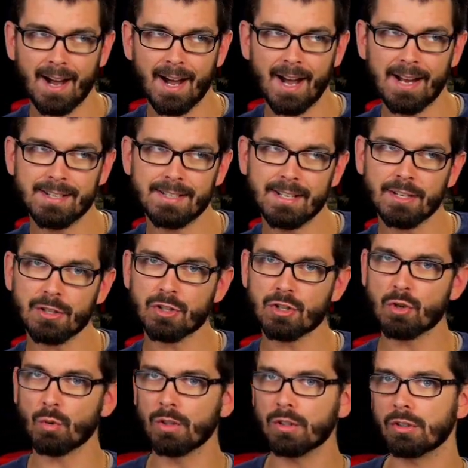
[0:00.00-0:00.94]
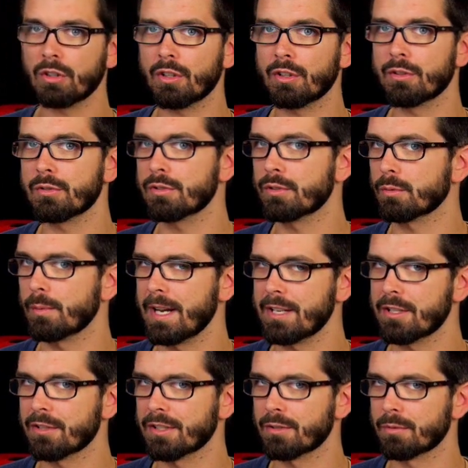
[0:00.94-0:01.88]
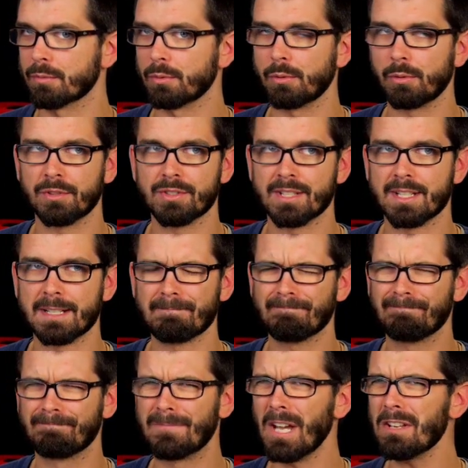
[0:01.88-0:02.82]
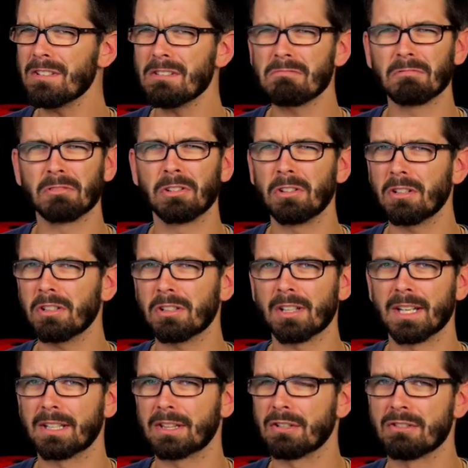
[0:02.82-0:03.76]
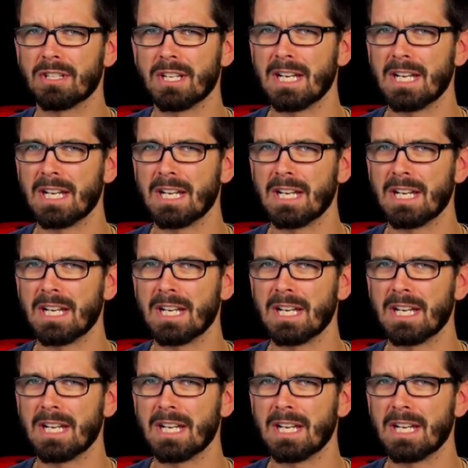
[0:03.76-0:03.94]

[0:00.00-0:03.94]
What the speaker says: I did a short look through the Matrix rules and it doesn't look like there's